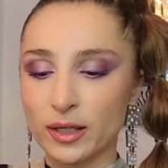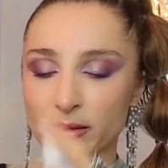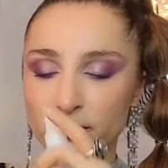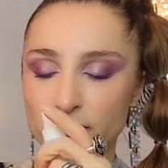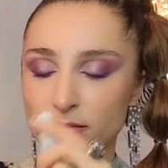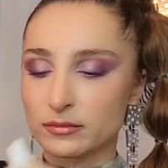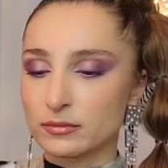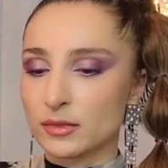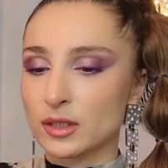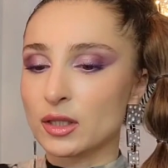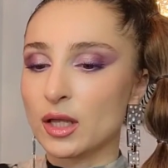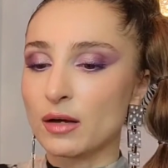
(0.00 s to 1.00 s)
I
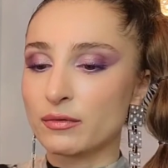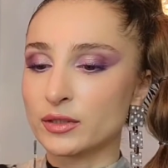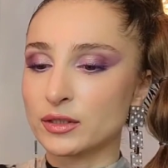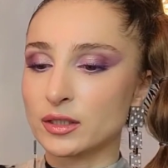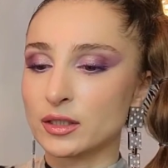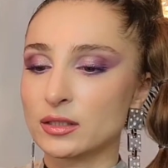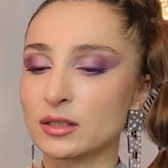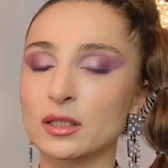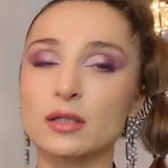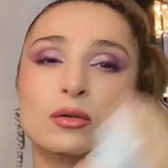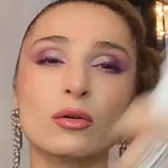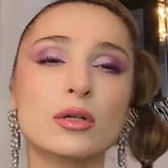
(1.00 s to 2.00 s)
love it. It's
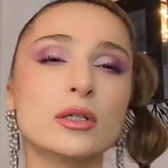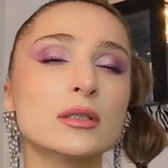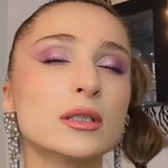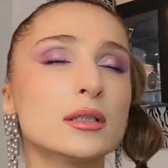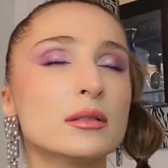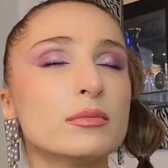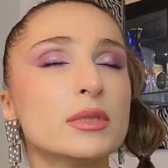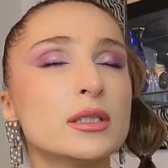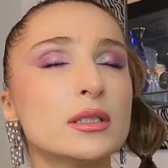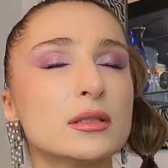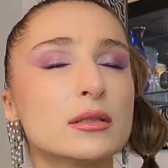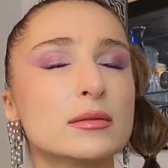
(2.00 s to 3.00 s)
a coconut
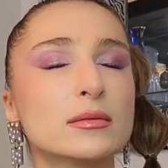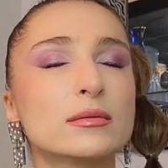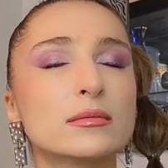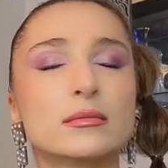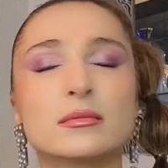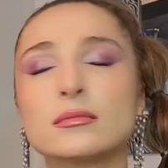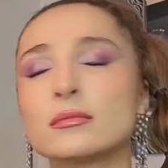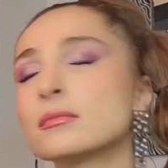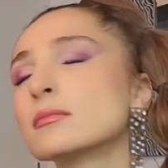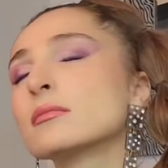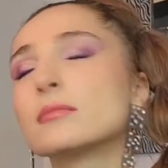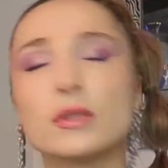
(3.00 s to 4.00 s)
mist.
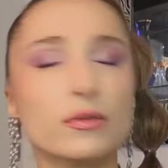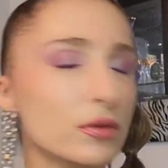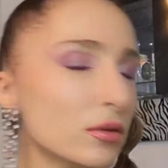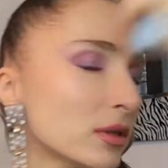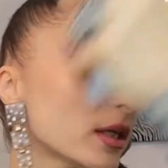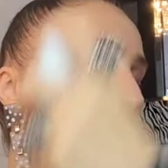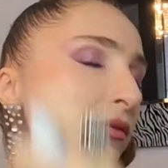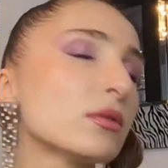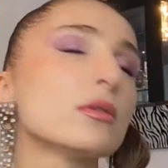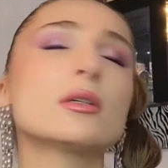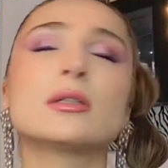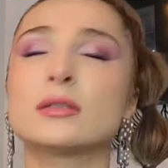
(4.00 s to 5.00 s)
If you love
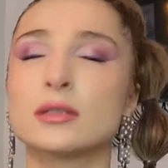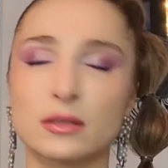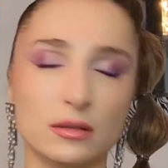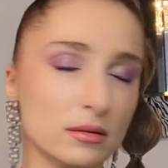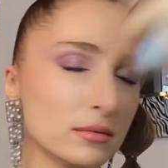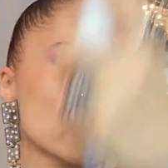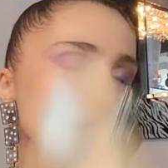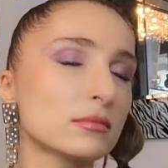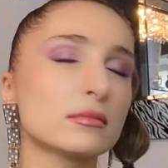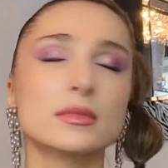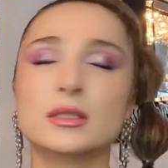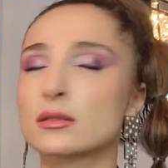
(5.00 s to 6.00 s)
coconut
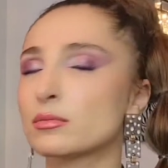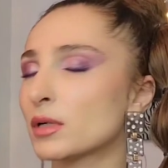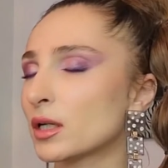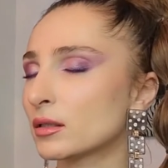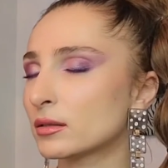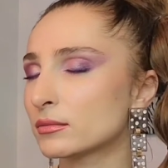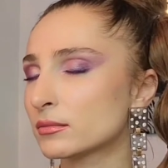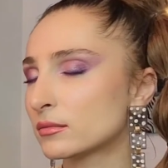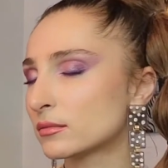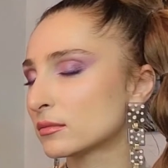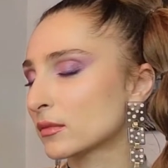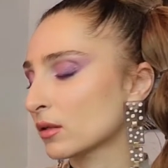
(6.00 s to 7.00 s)
smell,
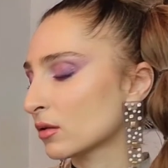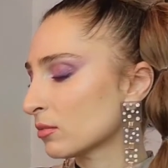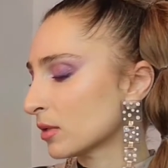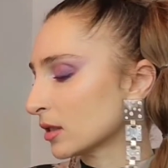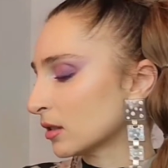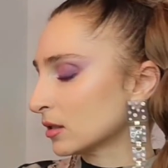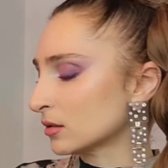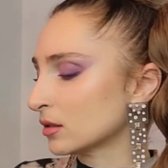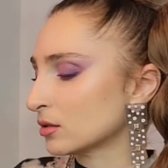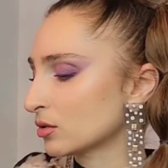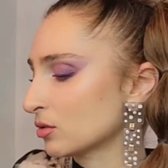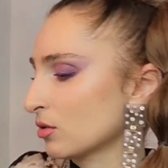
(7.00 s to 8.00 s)
oh my god,
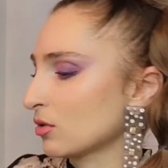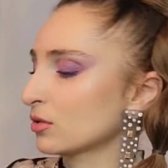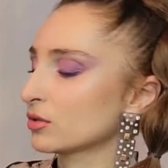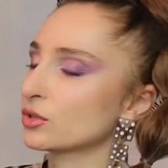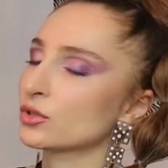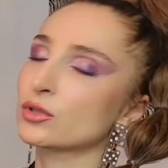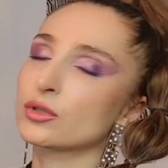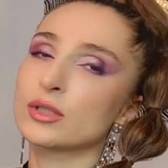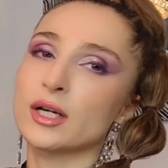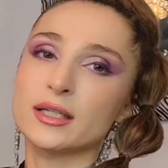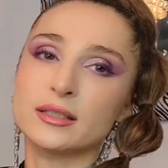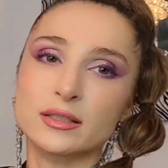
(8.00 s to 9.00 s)
that's so
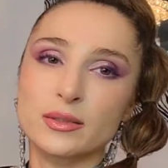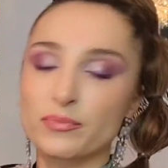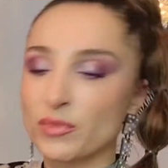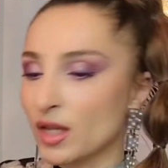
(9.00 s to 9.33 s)
nice.